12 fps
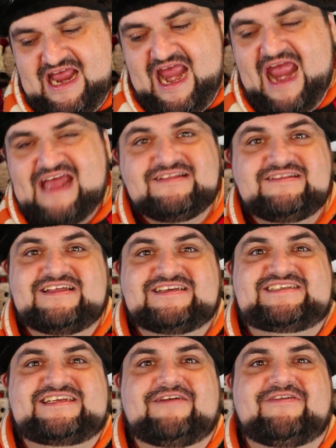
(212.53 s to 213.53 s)
And the
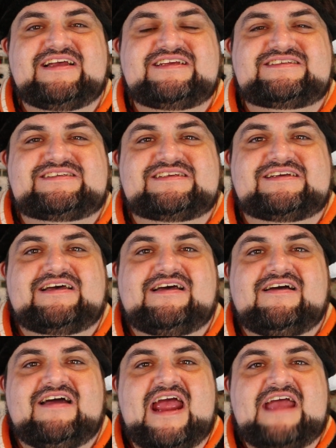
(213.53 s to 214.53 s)
series
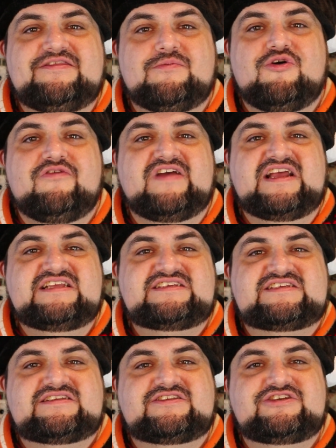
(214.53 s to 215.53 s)
and the
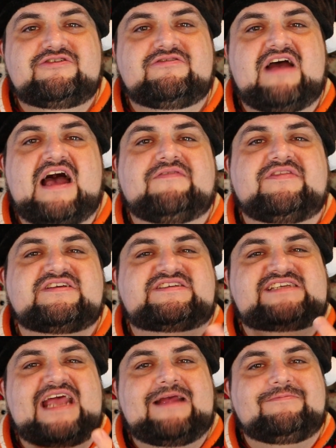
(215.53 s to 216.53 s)
movies do have the
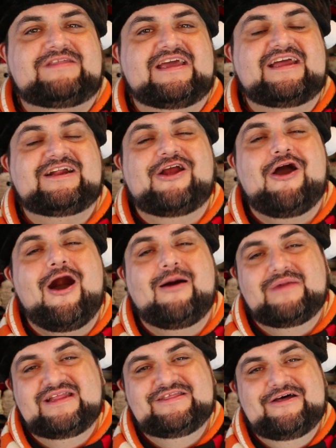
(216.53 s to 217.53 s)
same thing in common,